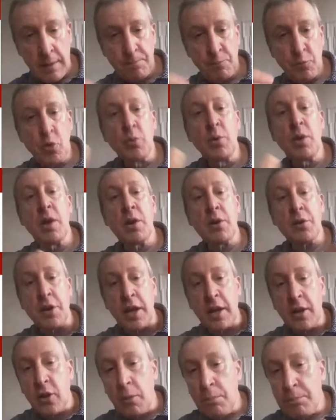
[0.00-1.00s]
you will
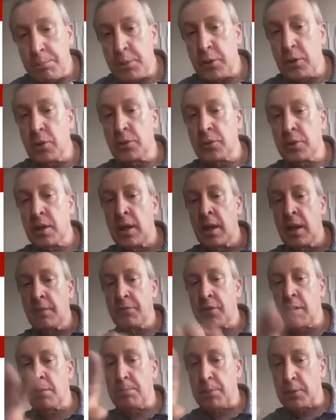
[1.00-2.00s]
recompute
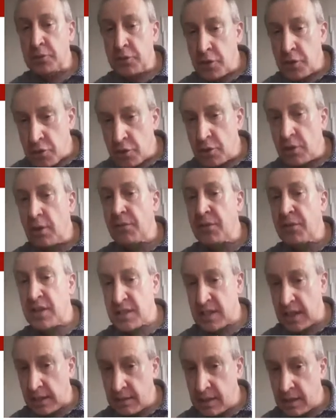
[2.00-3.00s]
the position of the
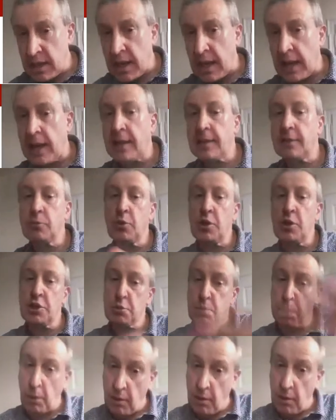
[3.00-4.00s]
satellite,
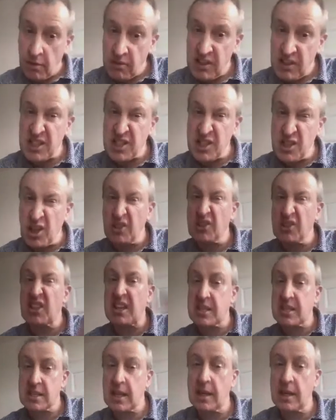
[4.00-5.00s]
which probably is not
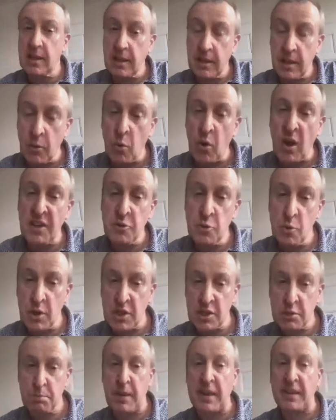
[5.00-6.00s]
exactly the one you
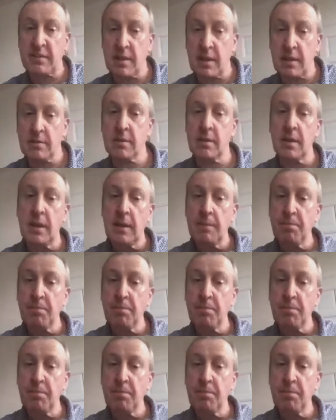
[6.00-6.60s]
expected